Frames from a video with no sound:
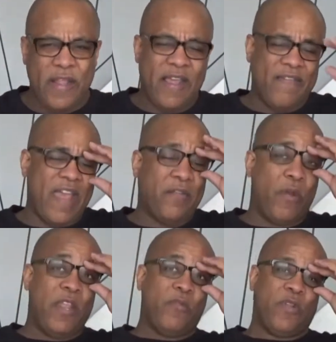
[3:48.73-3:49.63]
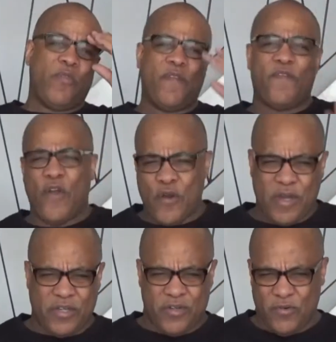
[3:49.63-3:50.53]
And that's what he was referring
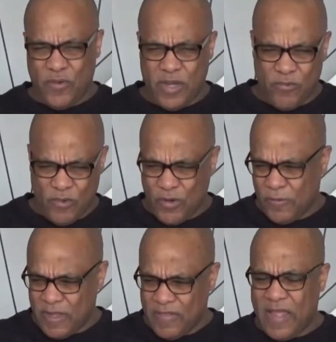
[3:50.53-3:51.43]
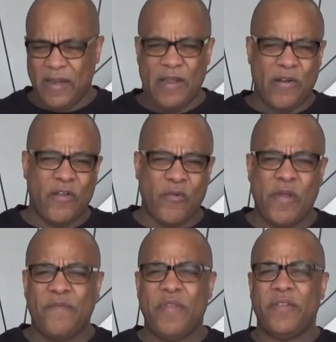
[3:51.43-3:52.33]
to when he wrote in that letter in
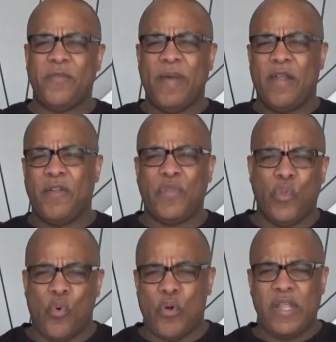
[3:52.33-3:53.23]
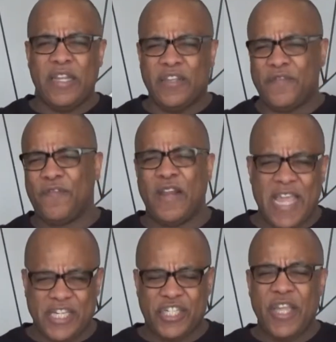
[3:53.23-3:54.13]
Corinthians about a thorn in his
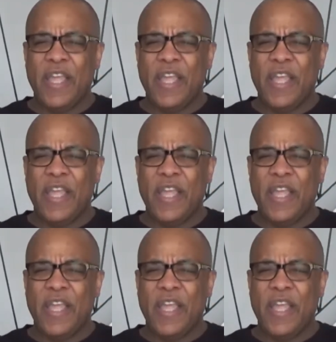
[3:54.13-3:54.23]
flesh.